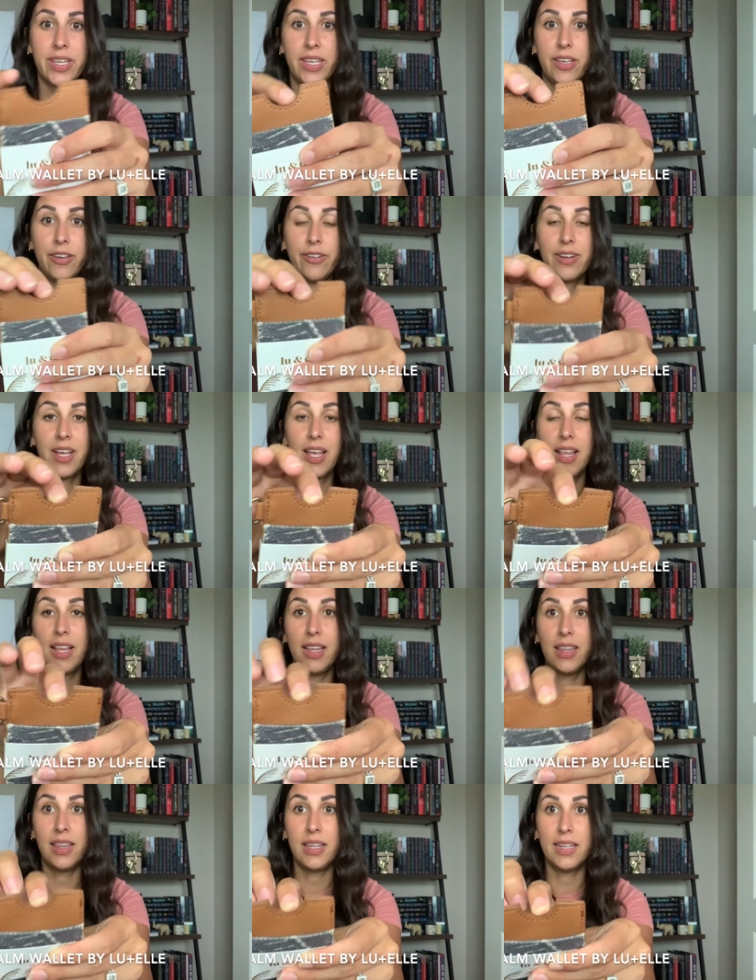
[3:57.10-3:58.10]
cute,
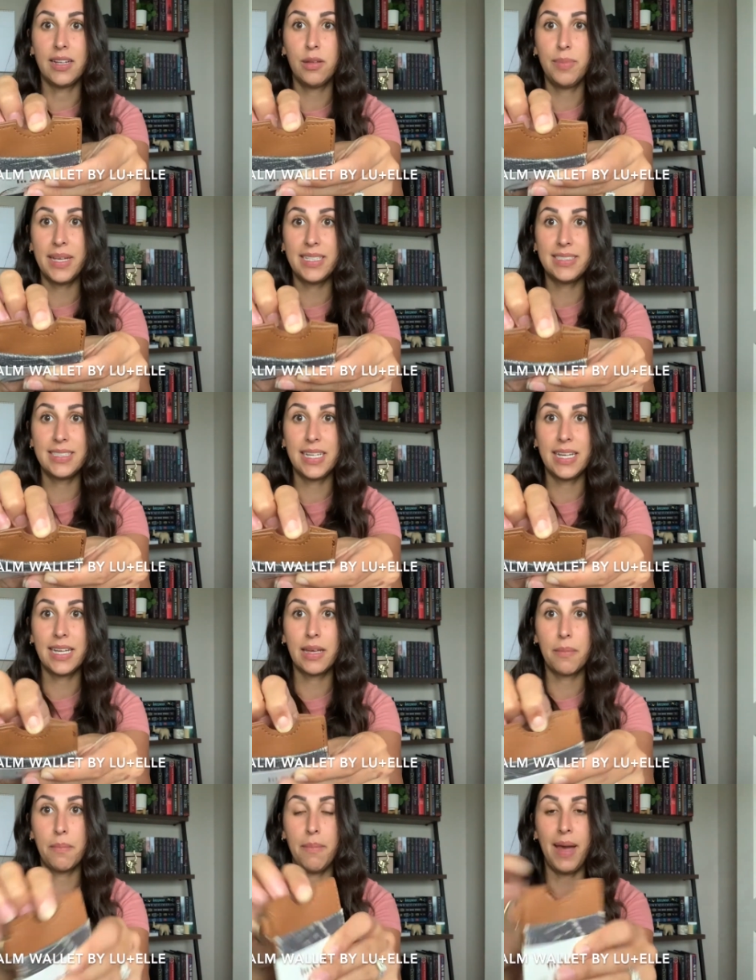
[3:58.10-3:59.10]
little basic
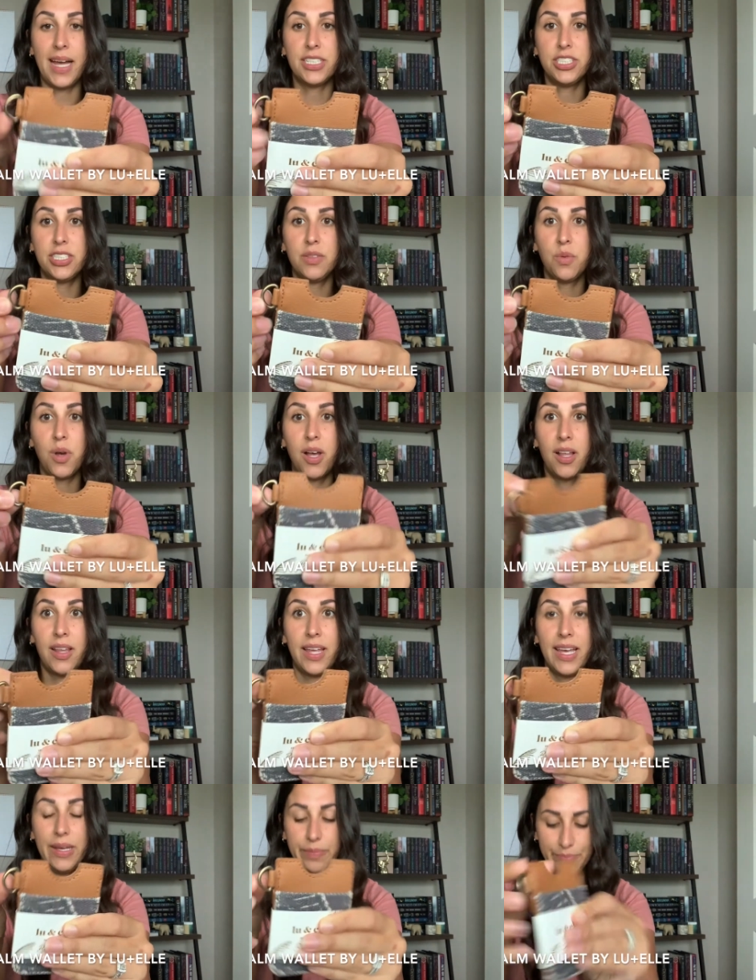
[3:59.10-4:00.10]
matching
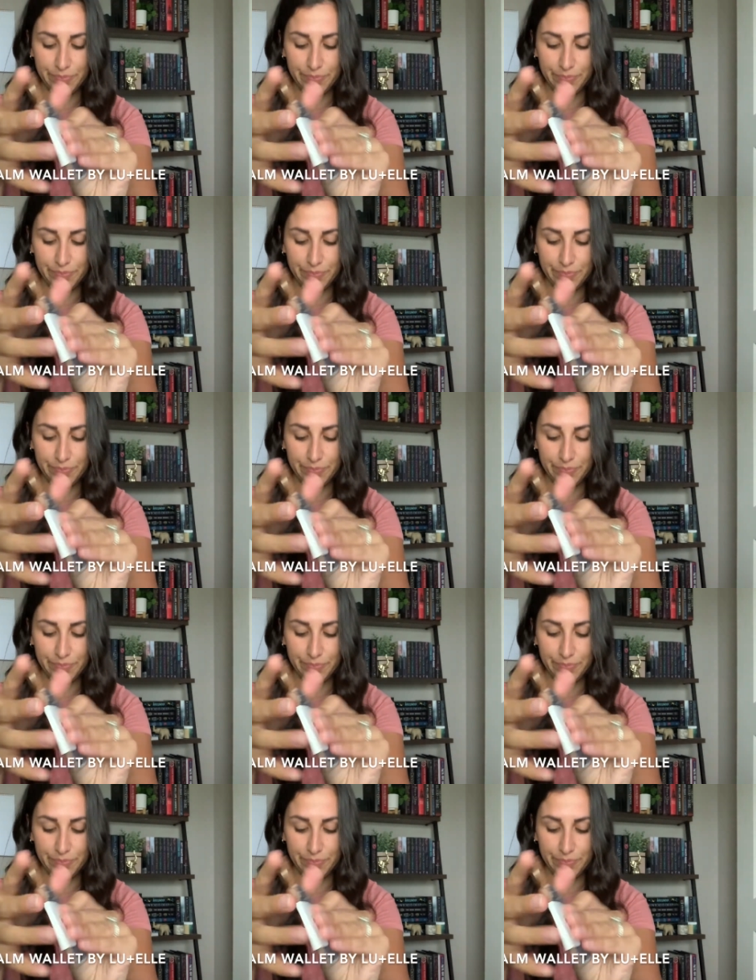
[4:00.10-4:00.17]
wallet.